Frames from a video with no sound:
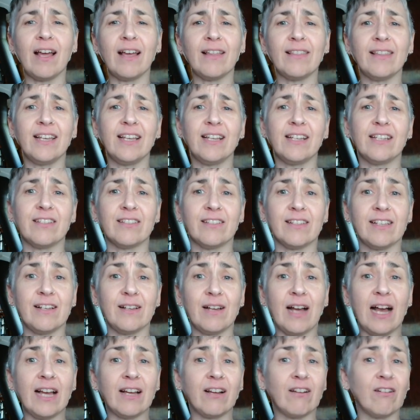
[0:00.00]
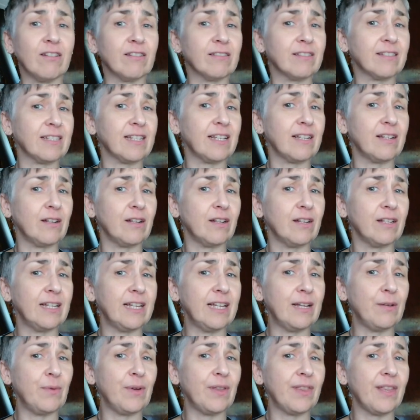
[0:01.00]
I think I got
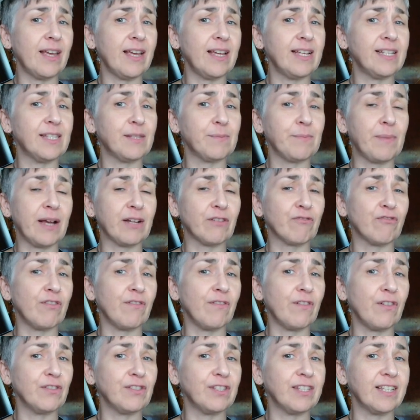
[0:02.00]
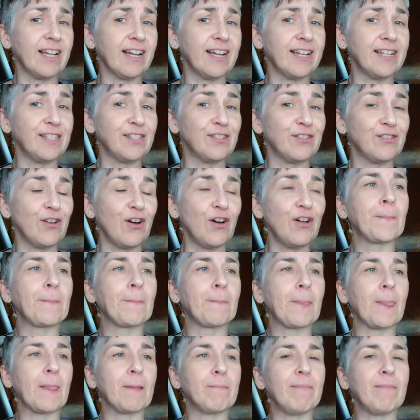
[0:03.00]
it with a Spectra Vondergeist doll